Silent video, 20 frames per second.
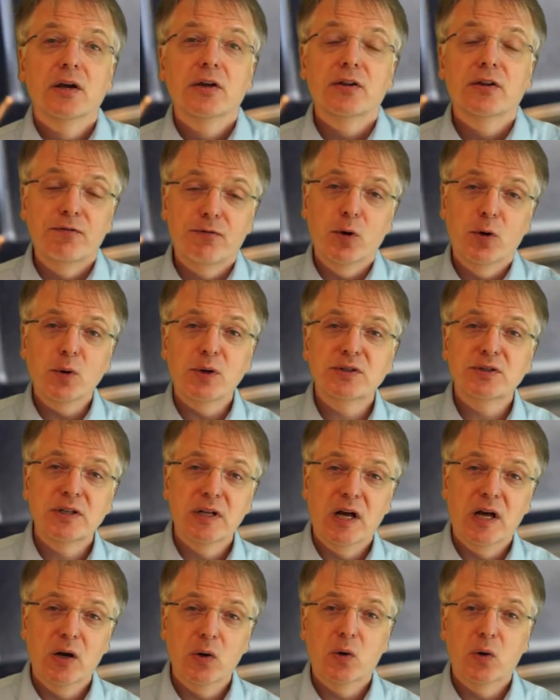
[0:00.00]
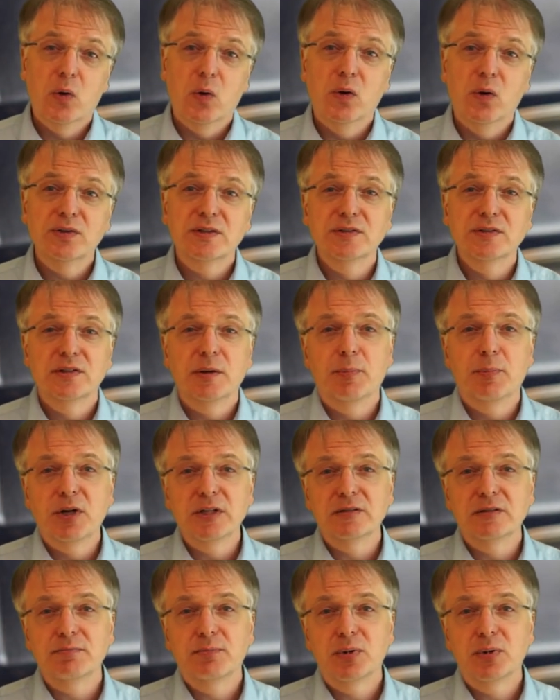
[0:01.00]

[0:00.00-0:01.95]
The focus in our course in separation